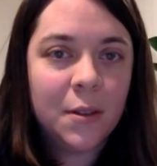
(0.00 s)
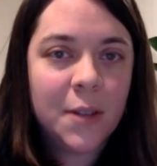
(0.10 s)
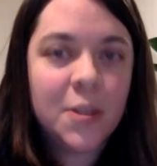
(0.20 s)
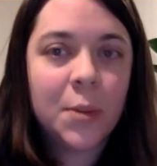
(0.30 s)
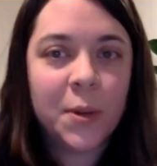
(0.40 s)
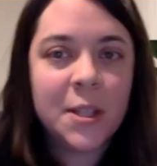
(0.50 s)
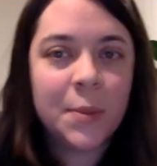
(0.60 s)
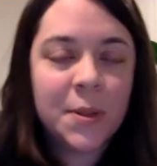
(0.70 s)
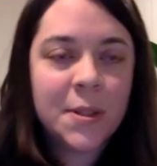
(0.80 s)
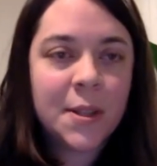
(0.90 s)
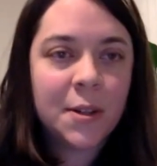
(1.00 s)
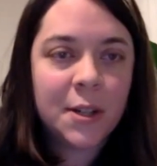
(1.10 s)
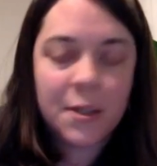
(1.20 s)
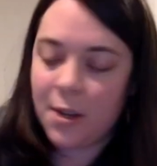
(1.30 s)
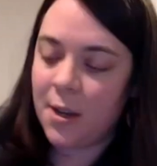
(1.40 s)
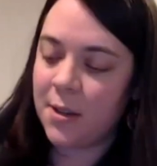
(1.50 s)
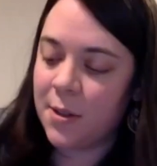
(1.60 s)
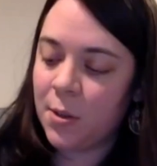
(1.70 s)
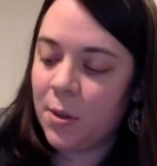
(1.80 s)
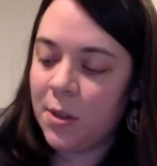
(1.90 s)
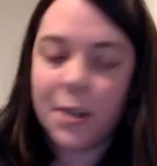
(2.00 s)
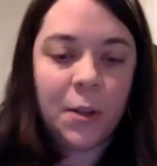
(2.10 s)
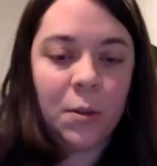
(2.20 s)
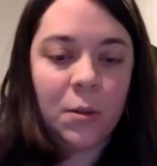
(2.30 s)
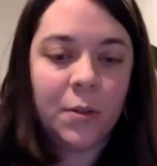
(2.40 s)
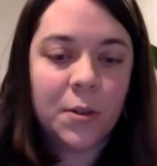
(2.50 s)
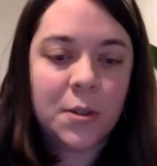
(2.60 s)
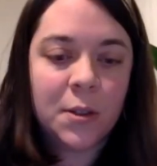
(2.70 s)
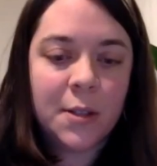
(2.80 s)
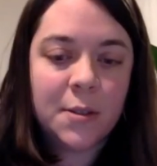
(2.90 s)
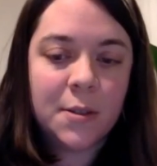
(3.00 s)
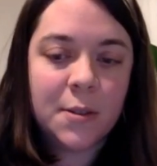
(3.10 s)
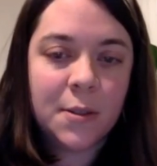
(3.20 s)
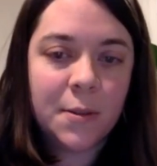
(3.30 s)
These are principles that are dear to us as Unitarian Universalists.